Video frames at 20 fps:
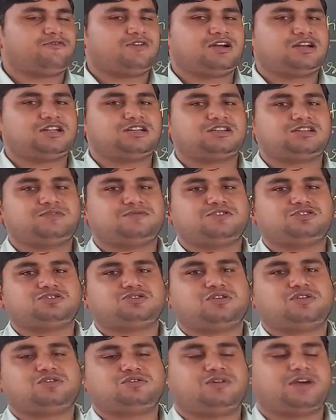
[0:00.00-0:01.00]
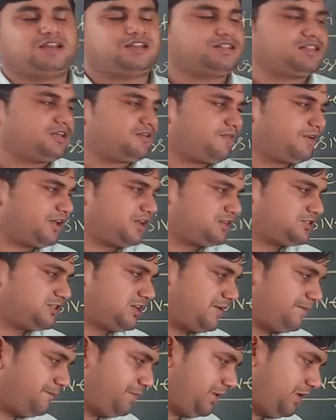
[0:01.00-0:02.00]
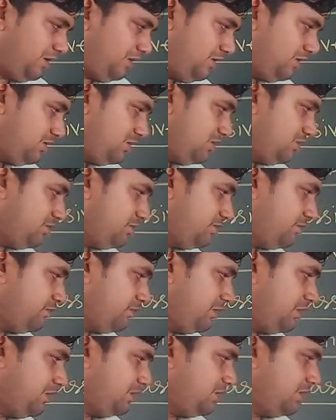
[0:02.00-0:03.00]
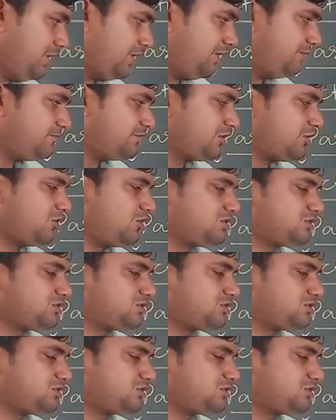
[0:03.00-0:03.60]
one individual to another. For example of the